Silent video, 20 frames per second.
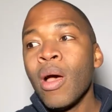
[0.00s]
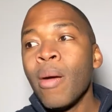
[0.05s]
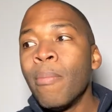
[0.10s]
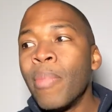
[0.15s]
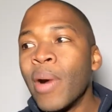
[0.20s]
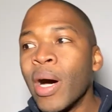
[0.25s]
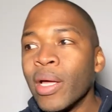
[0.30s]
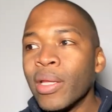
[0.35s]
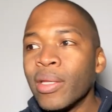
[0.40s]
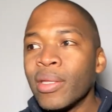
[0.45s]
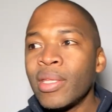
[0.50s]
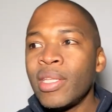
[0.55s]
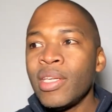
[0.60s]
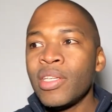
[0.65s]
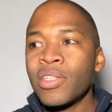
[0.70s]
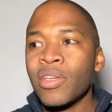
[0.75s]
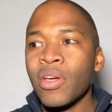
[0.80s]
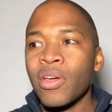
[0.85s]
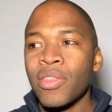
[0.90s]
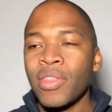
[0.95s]
but
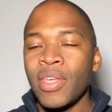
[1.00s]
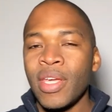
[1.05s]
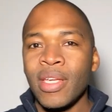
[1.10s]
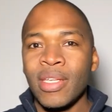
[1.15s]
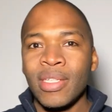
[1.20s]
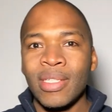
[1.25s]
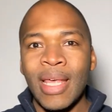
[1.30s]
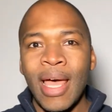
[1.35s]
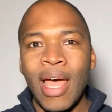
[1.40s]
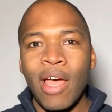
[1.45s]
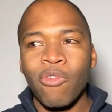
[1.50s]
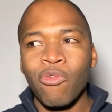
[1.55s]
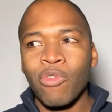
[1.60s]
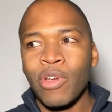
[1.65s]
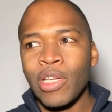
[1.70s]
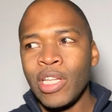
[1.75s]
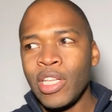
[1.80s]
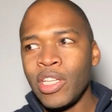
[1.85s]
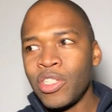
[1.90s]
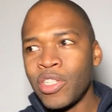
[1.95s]
these are things that
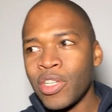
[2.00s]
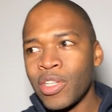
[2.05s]
really,